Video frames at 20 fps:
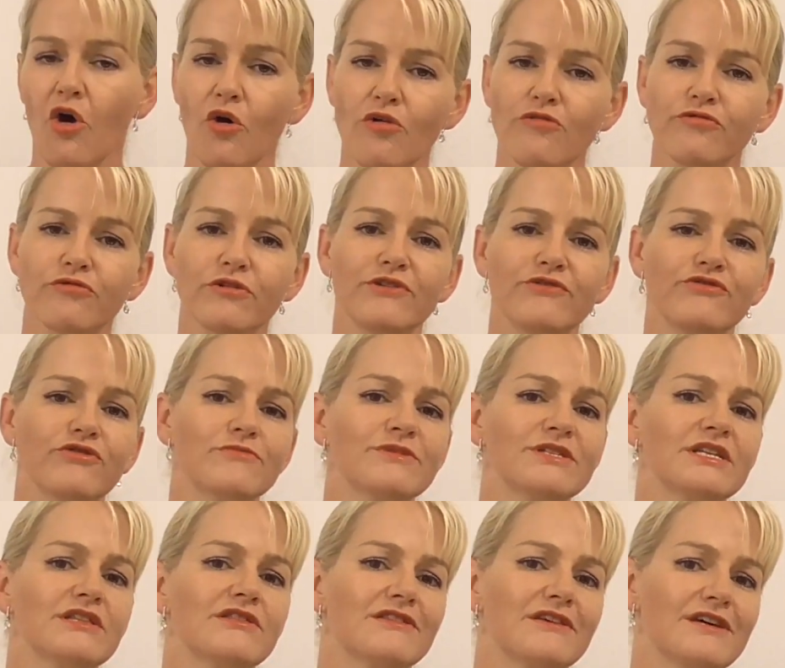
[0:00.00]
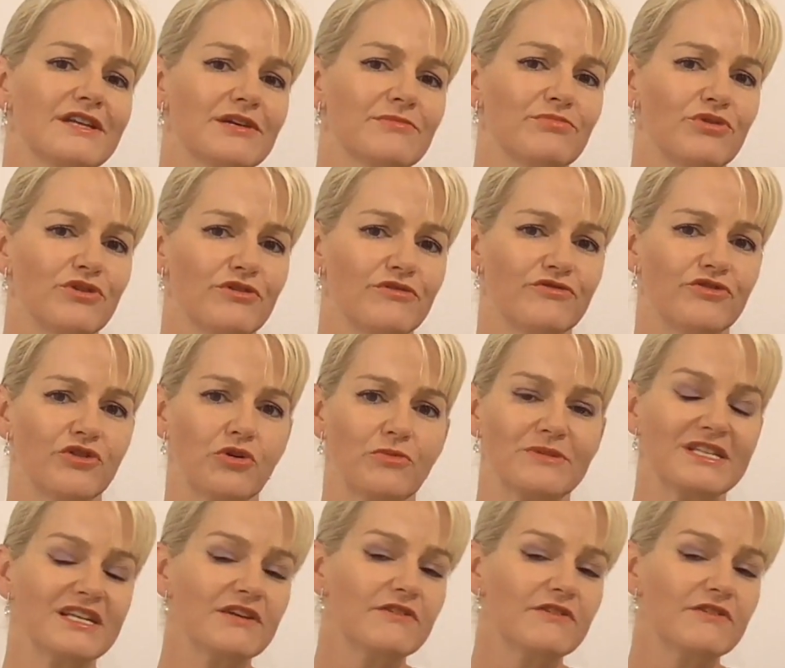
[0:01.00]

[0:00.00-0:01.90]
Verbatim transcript: or free from synthetic perfumes